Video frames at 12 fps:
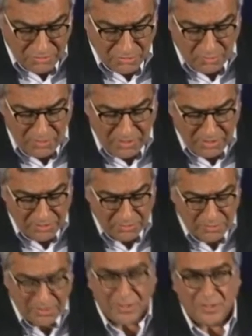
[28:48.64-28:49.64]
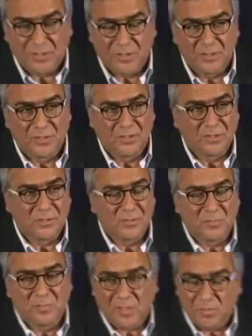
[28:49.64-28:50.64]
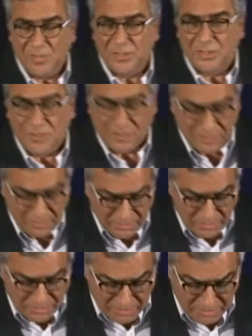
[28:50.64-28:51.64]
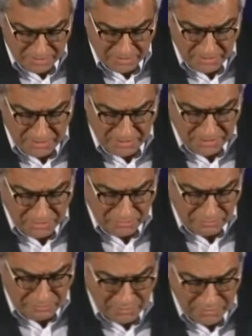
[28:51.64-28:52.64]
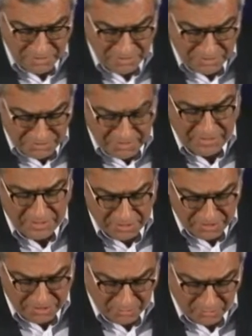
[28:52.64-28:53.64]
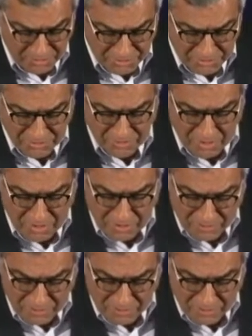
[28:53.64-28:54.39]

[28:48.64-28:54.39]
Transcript: So we actually published studies on the first and second generation